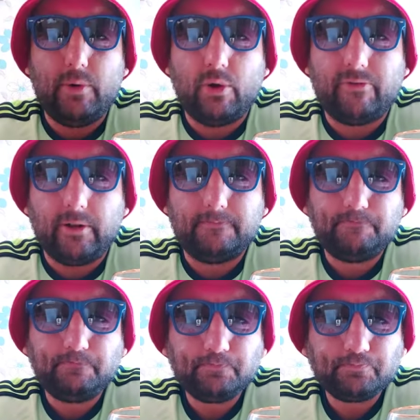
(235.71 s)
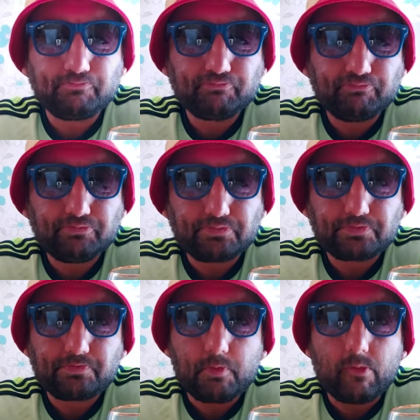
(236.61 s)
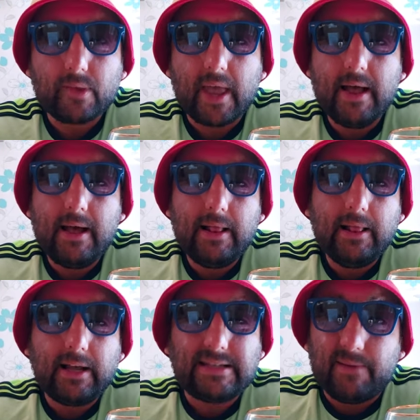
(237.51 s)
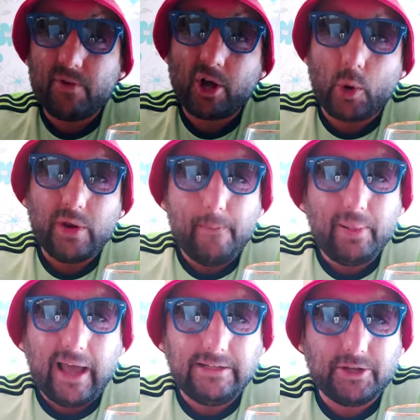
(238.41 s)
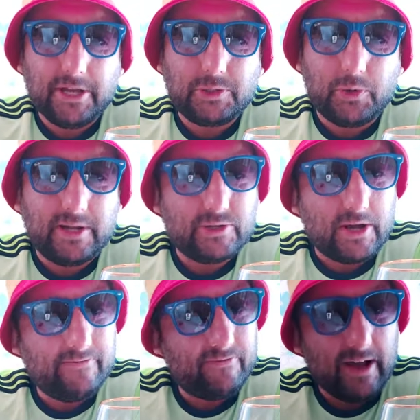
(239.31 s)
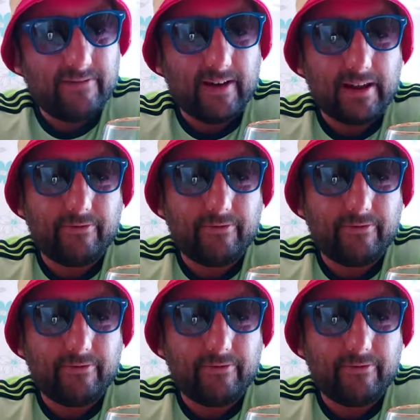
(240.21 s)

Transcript: beautiful. Like I said, I'm not going in blind on this one, so I've had a